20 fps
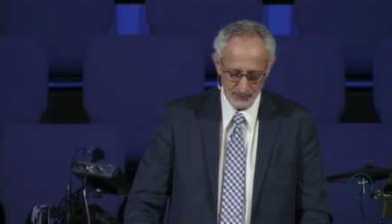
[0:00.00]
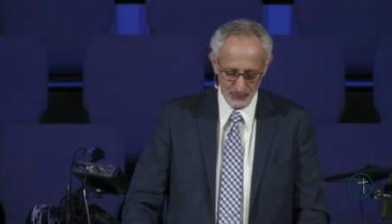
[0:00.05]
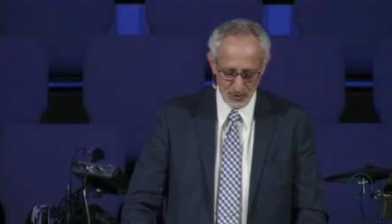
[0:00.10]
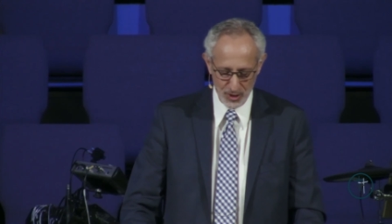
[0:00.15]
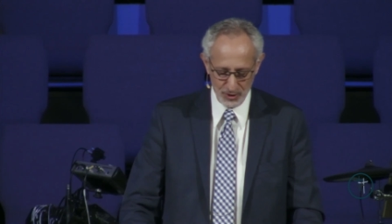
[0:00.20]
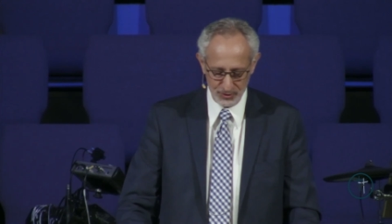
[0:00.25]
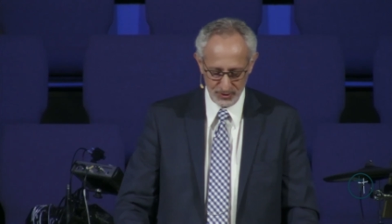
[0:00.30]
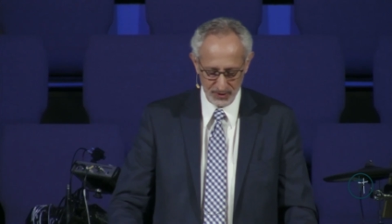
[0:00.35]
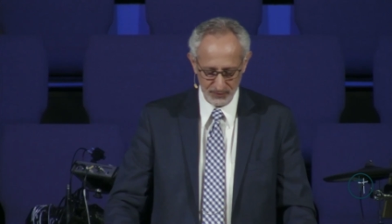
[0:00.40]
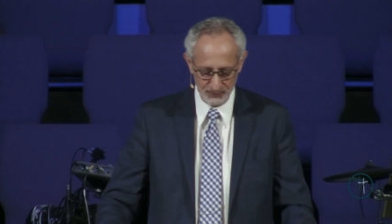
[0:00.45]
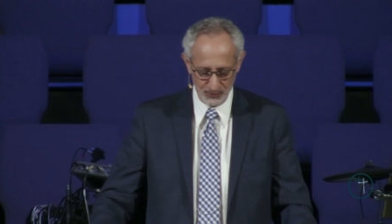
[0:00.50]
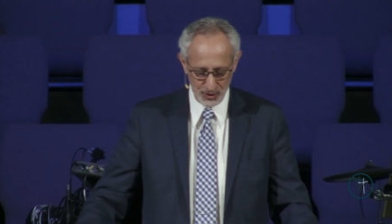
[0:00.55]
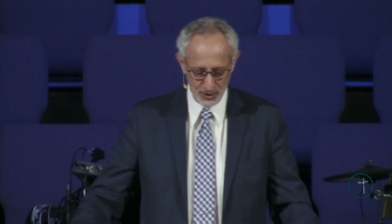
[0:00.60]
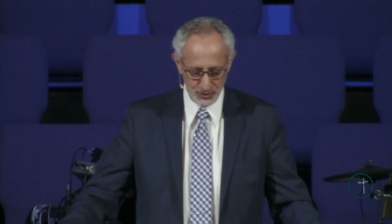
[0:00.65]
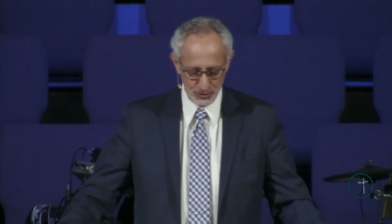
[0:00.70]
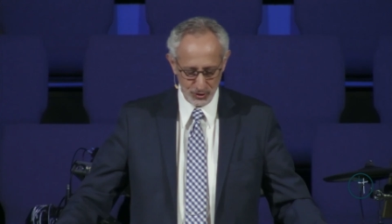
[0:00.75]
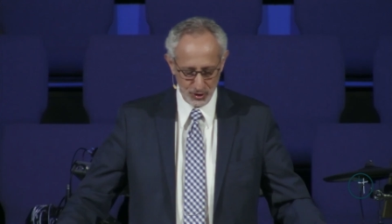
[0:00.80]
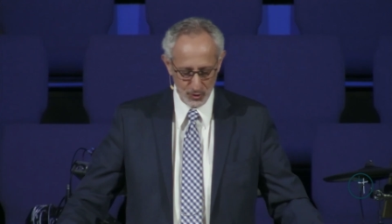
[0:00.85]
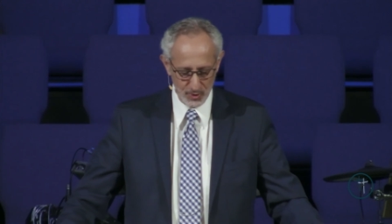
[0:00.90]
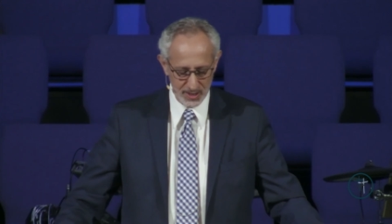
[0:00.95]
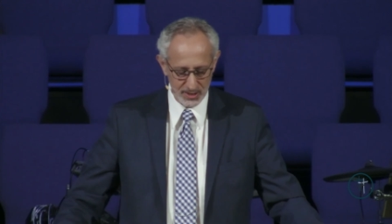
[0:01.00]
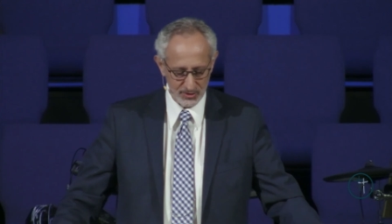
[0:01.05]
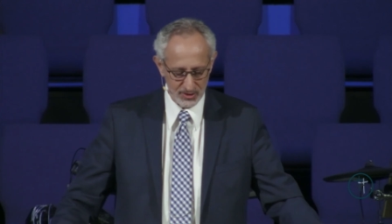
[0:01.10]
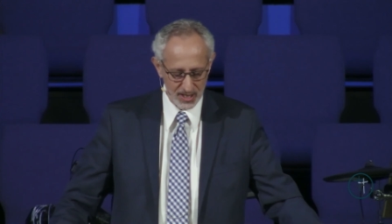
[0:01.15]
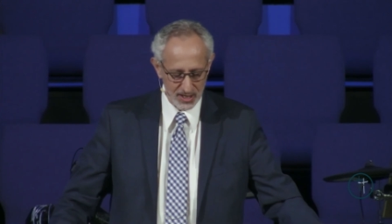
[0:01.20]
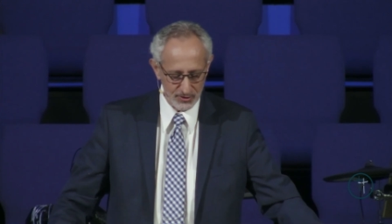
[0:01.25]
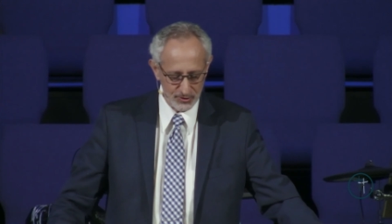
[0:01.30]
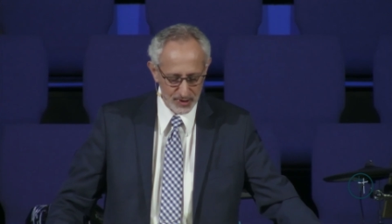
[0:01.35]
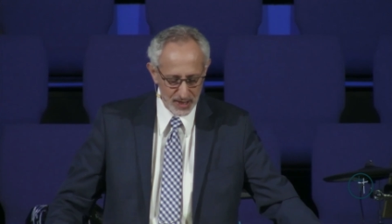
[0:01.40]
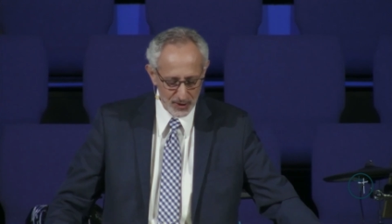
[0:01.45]
First, in verse 2, he
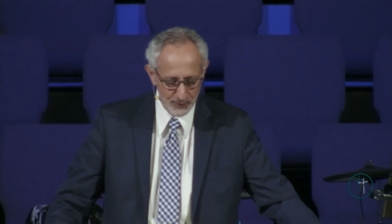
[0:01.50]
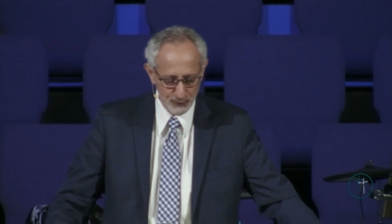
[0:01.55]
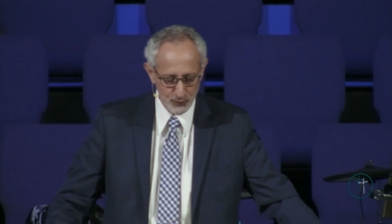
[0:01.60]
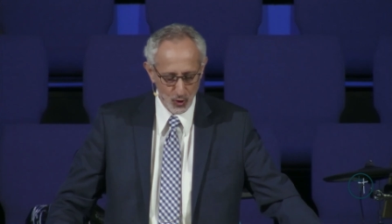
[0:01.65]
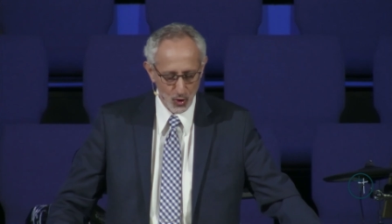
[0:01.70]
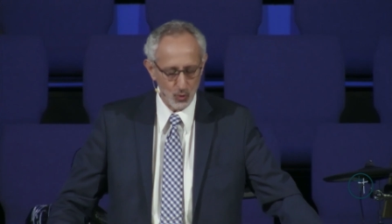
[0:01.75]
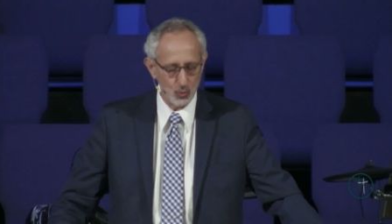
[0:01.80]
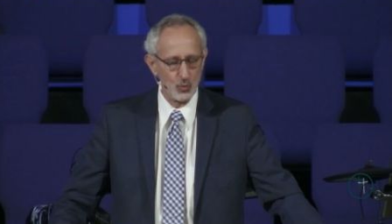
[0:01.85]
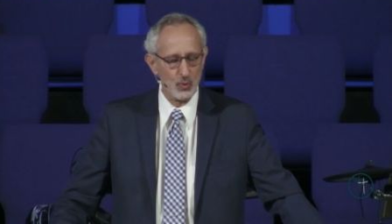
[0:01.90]
says, Therefore,